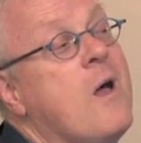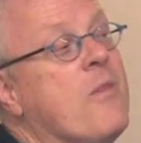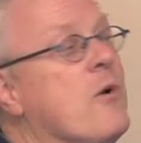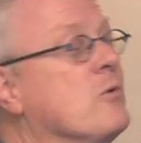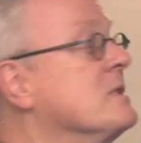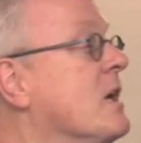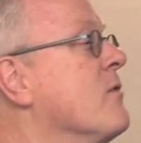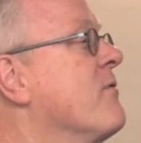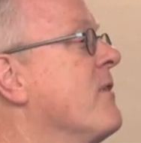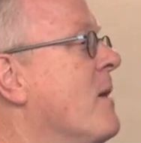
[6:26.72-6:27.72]
there was the
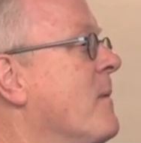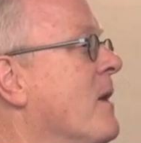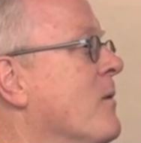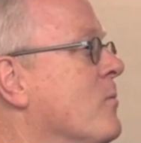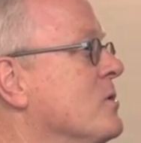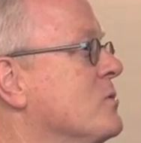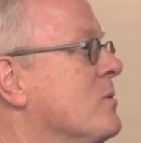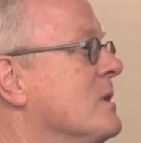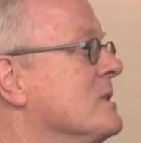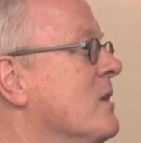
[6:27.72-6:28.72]
other phenomenon, which
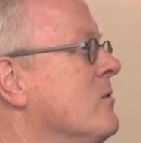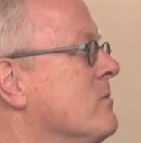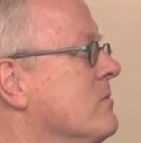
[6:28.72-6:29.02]
was, oh,